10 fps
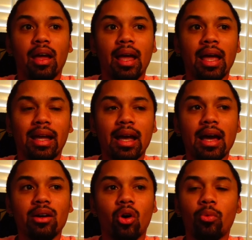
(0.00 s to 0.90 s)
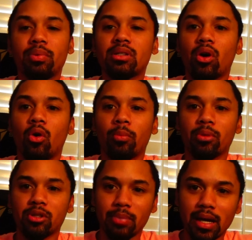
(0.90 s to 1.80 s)
it kind of opens a whole
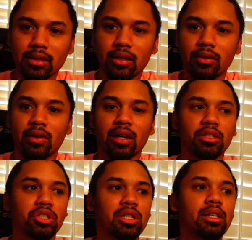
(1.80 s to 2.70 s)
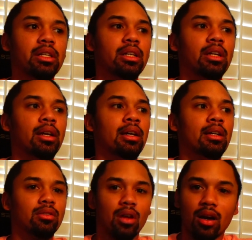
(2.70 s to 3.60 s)
perspective, and she
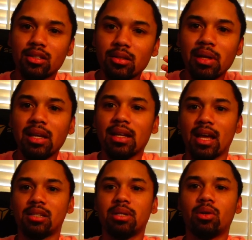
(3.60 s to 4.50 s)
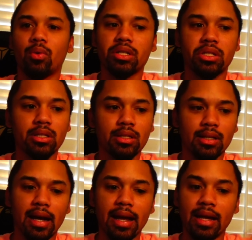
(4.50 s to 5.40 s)
talks to me and asks me questions,
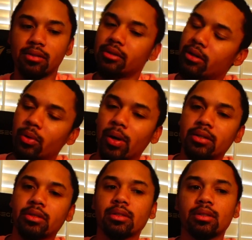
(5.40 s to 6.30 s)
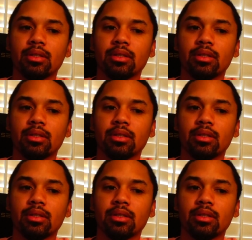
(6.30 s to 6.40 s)
and I answer her questions,